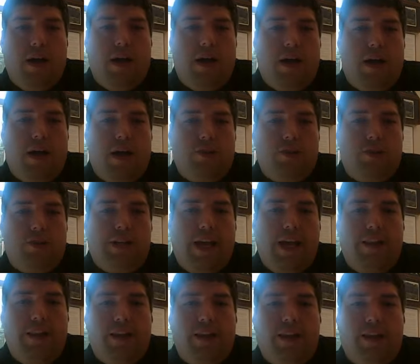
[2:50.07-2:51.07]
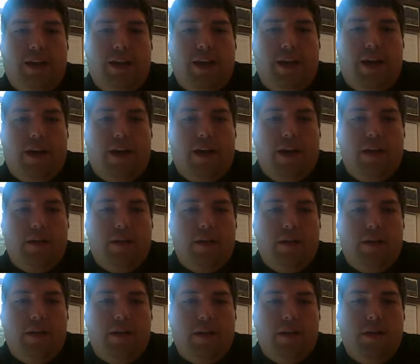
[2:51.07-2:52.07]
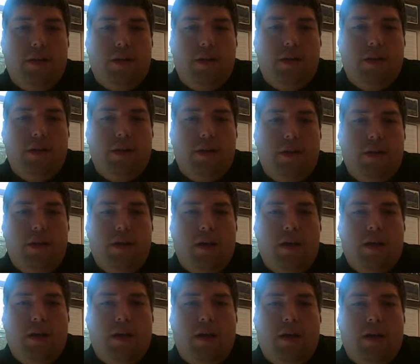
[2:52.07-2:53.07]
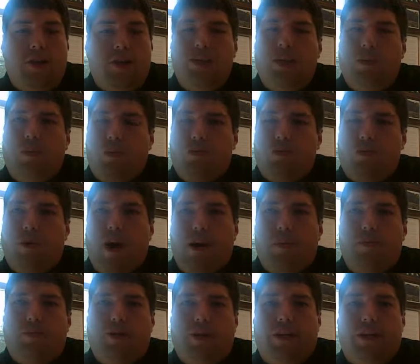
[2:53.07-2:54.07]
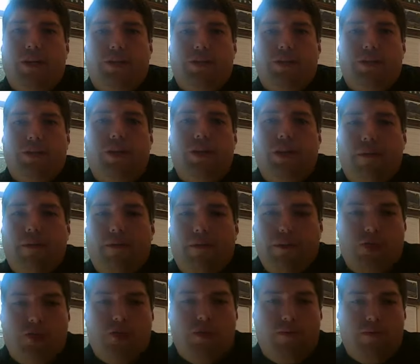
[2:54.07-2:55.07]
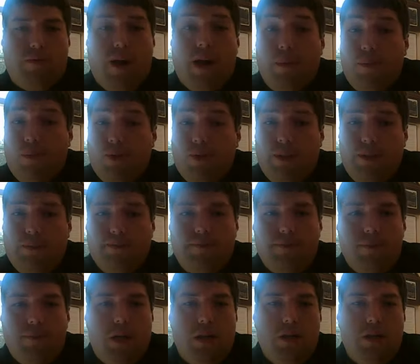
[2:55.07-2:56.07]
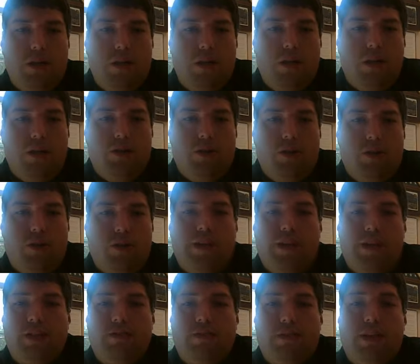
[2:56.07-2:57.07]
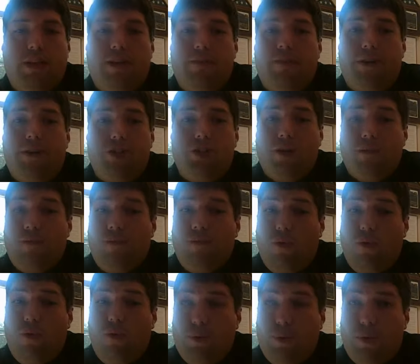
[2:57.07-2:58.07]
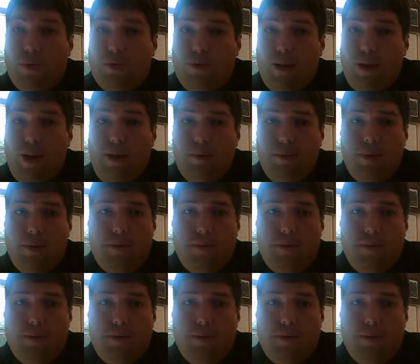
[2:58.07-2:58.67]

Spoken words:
Understand that understand what robbery is and know the definition of robbery. Know the definition of forcible rape.